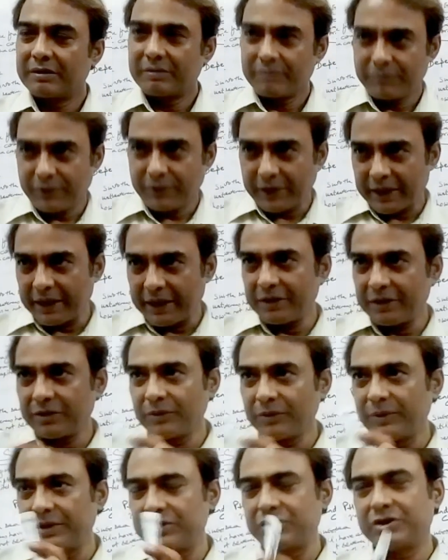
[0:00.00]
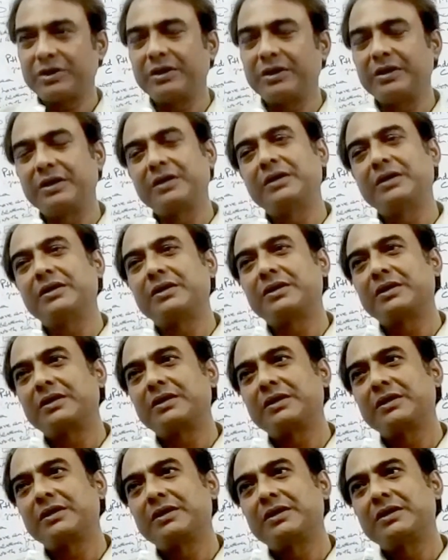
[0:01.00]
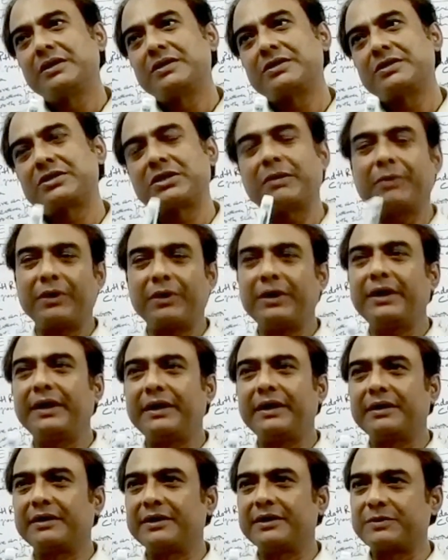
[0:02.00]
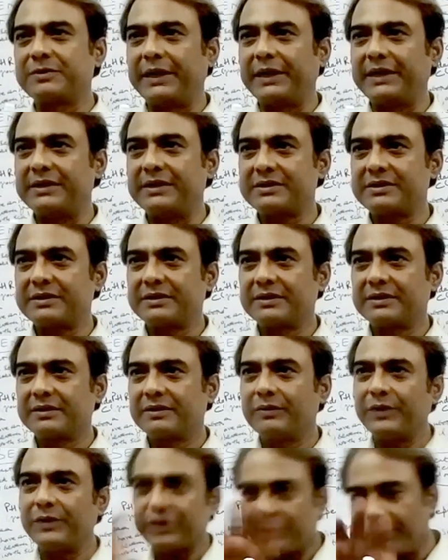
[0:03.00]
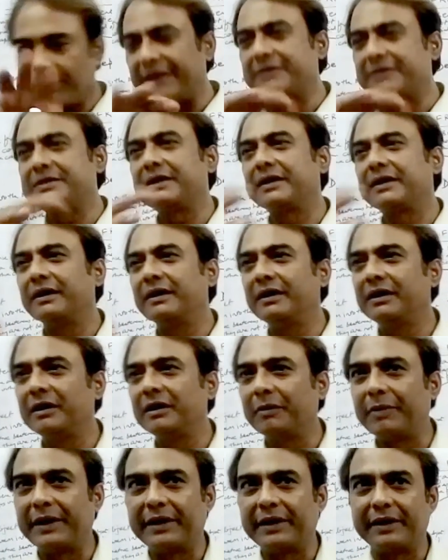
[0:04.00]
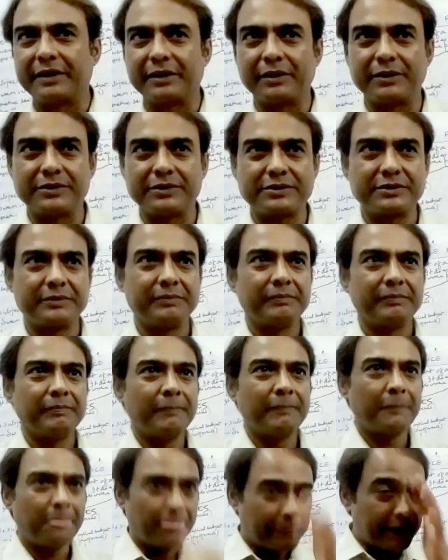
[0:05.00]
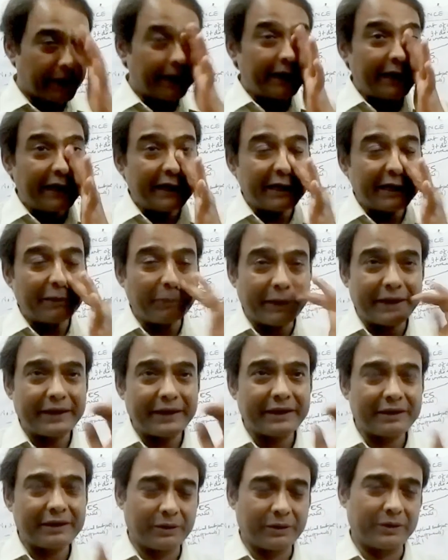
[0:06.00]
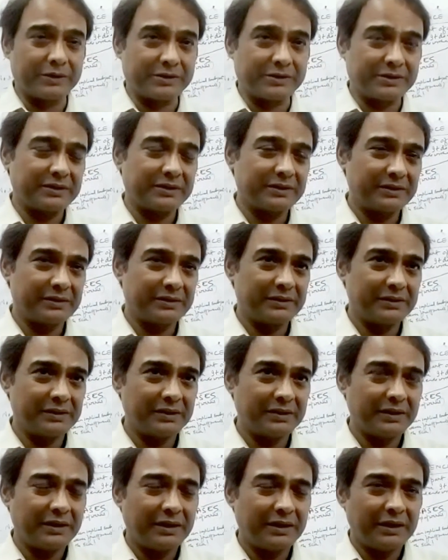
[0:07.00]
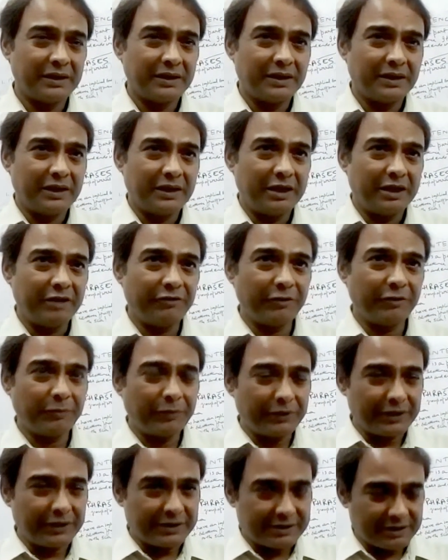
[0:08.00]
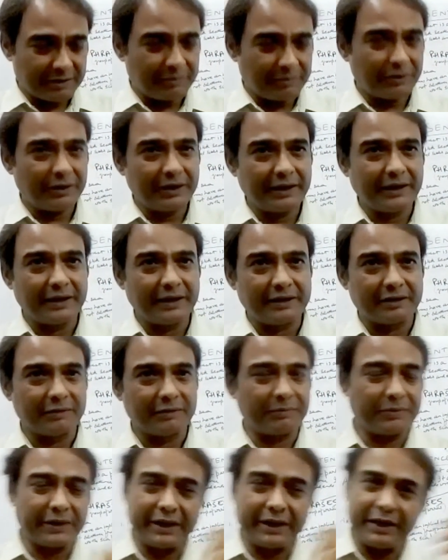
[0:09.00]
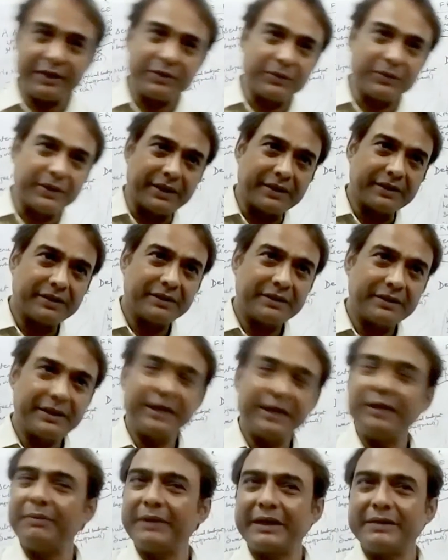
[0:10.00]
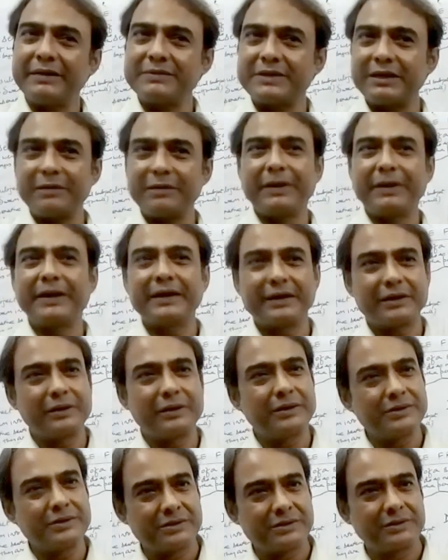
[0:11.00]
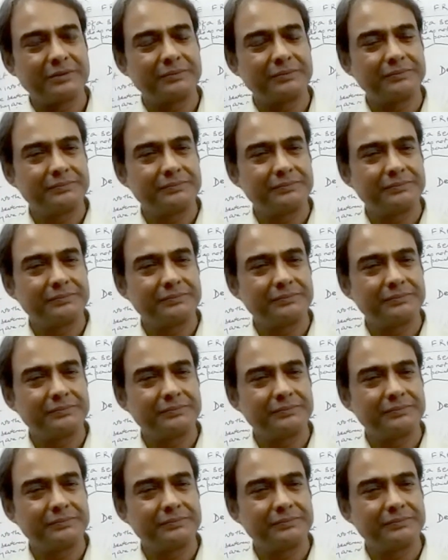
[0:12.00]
prior to which a subordinator is placed, which makes it a dependent clause. Any independent clause, if you put a subordinator prior to it, then it becomes a dependent clause.